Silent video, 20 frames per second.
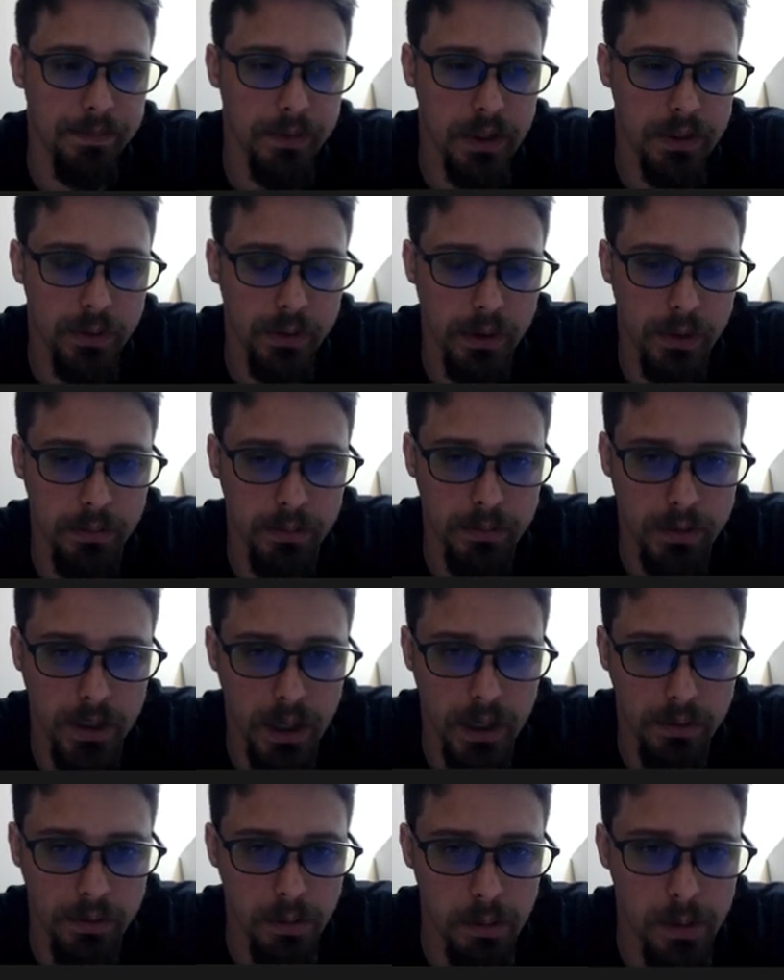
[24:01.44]
what I'm kind
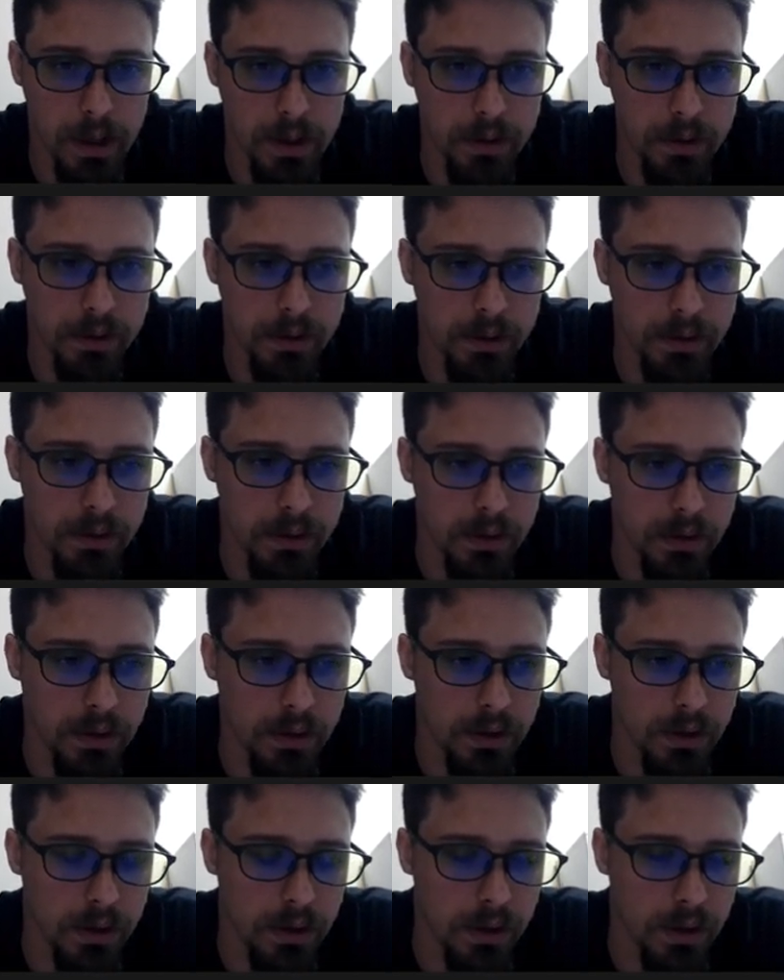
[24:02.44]
of about.
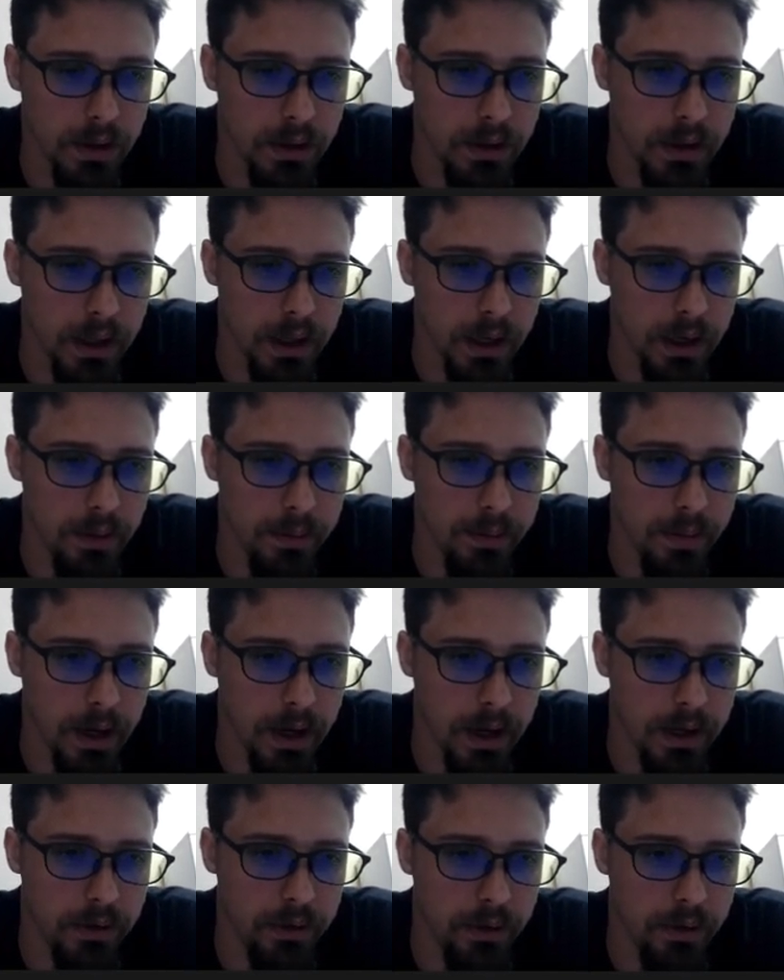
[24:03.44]
That if I
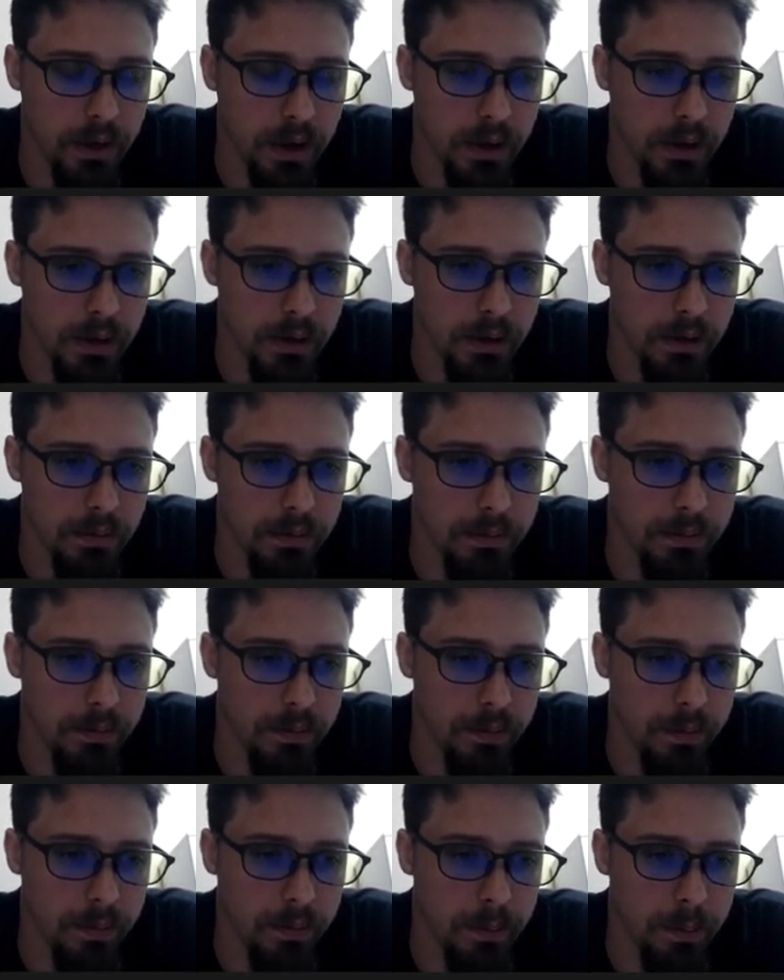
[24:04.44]
do not
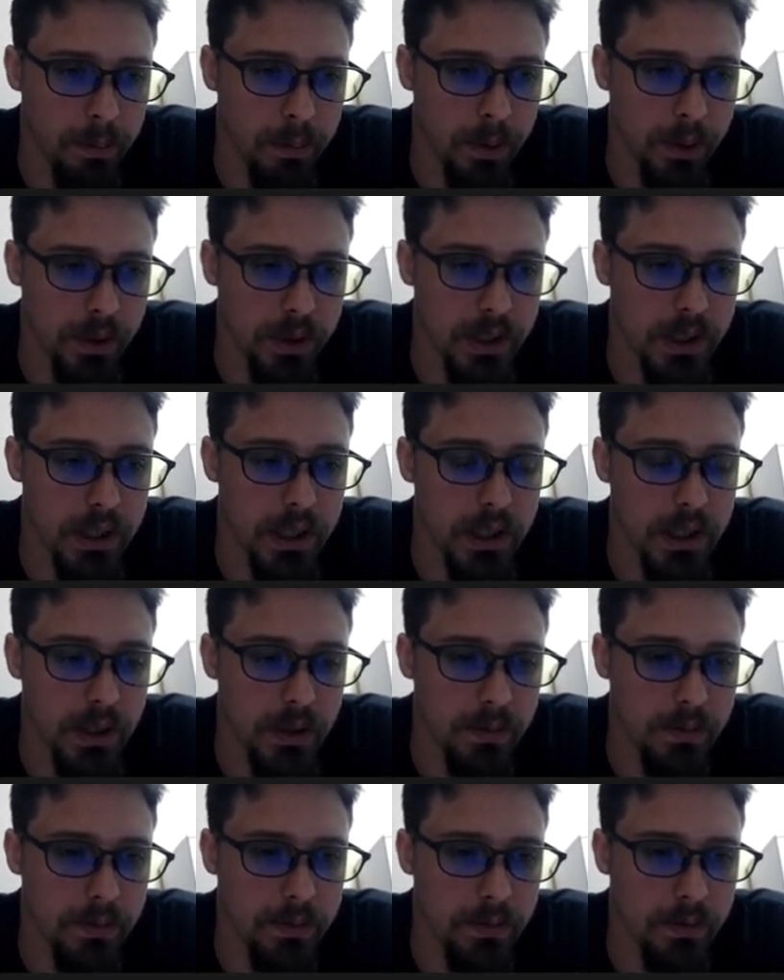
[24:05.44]
perceive
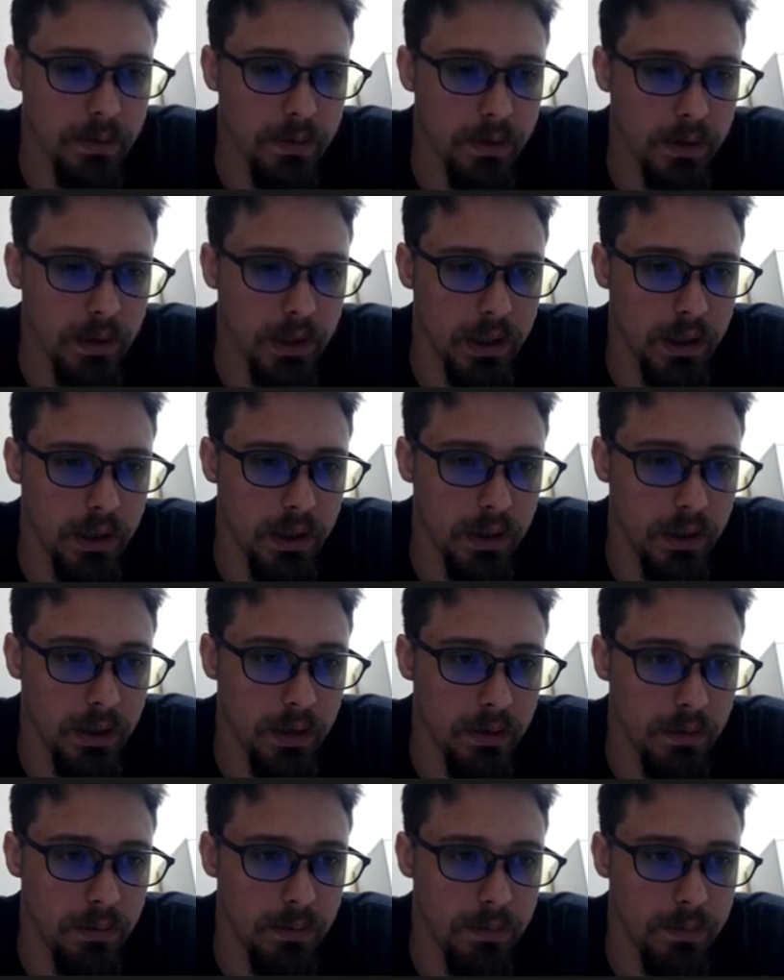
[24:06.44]
the
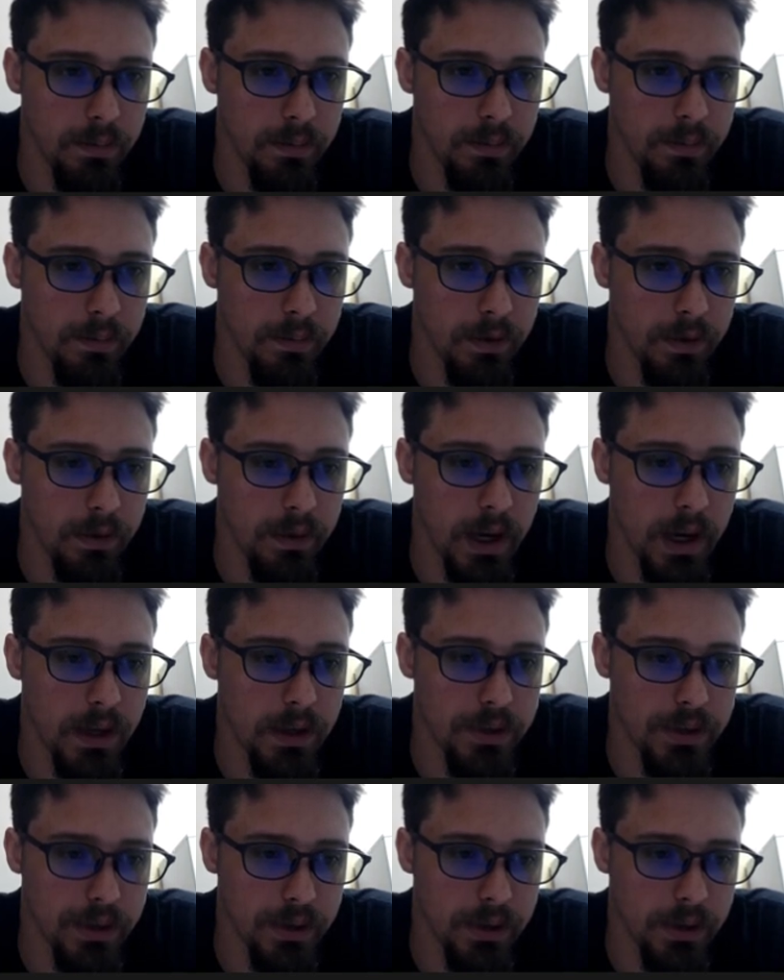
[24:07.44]

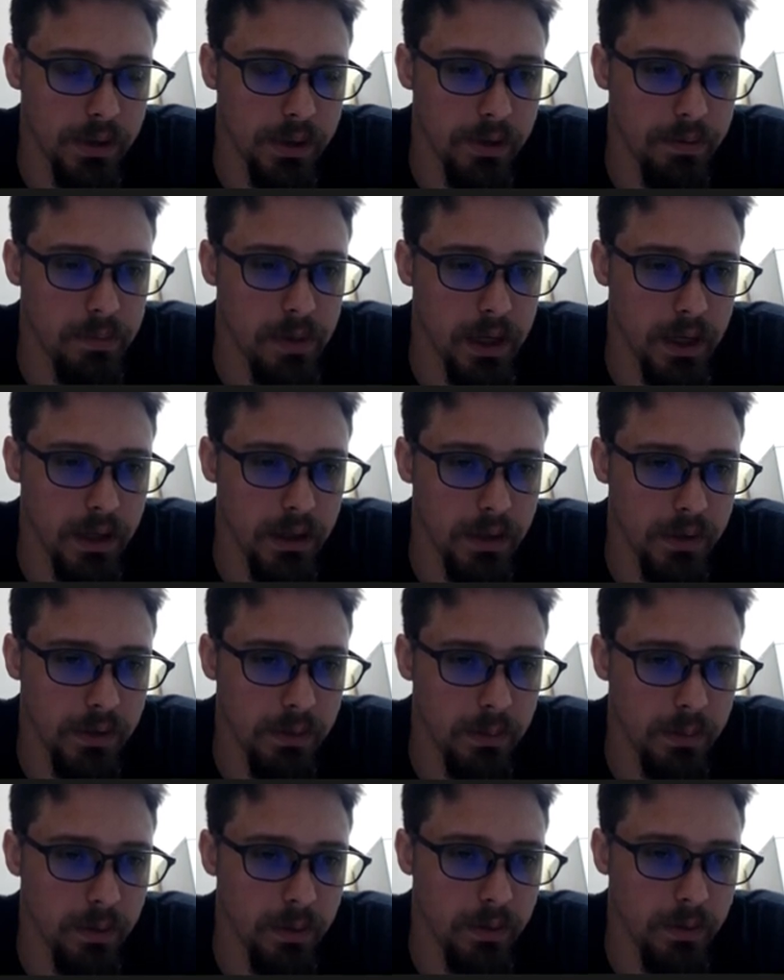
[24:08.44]
danger of making this
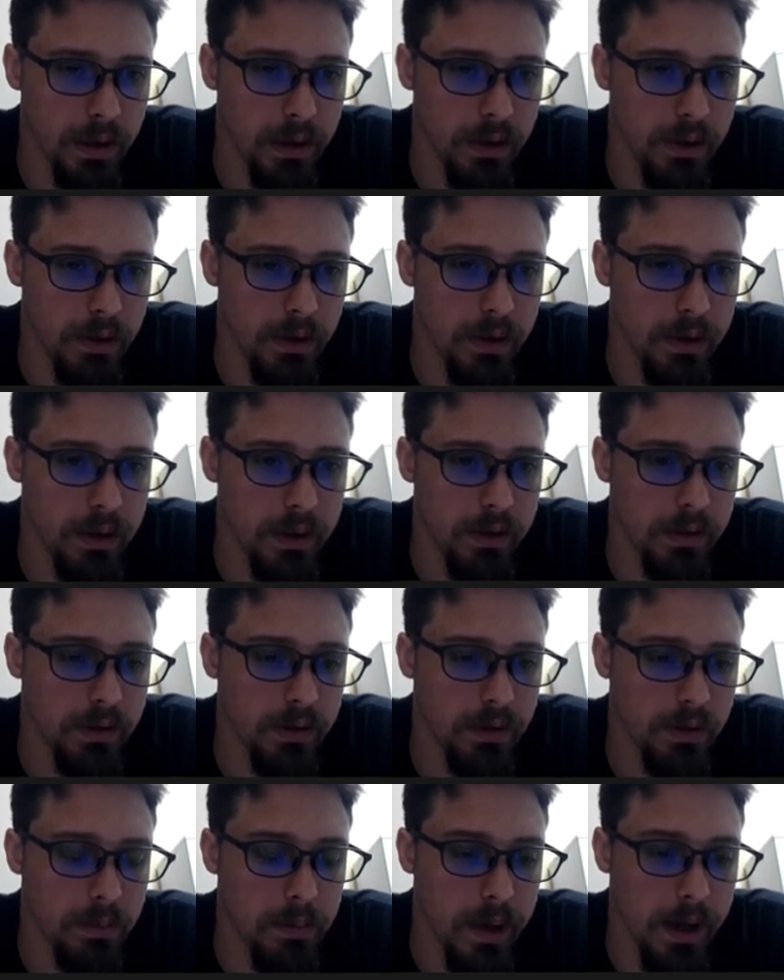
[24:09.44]
move and that this
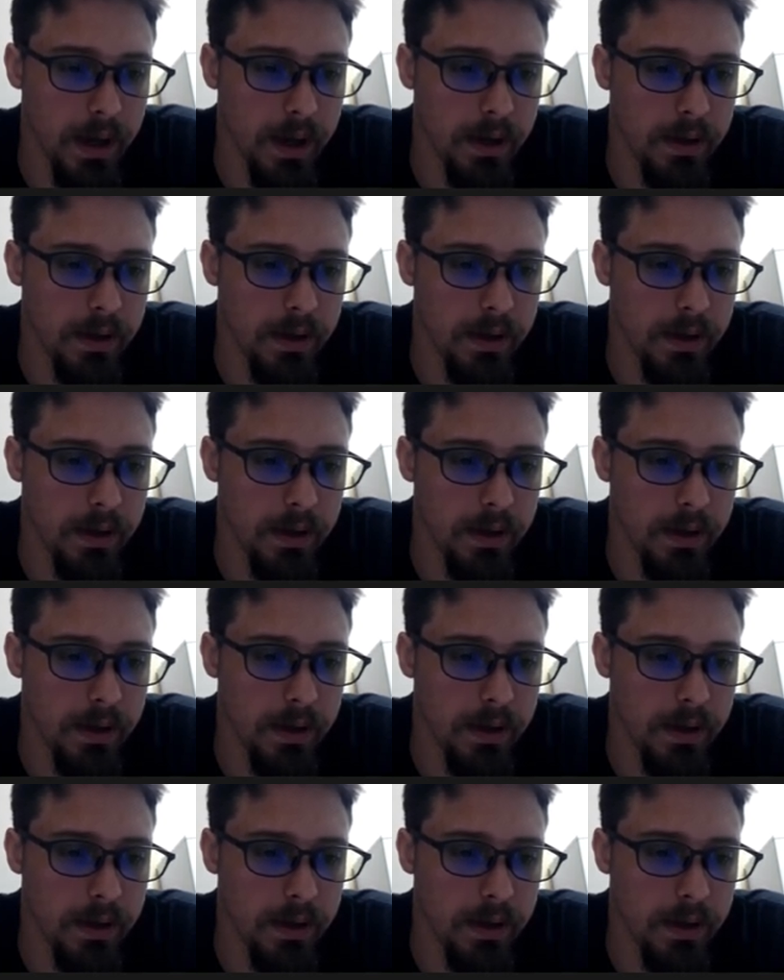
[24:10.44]
is bad,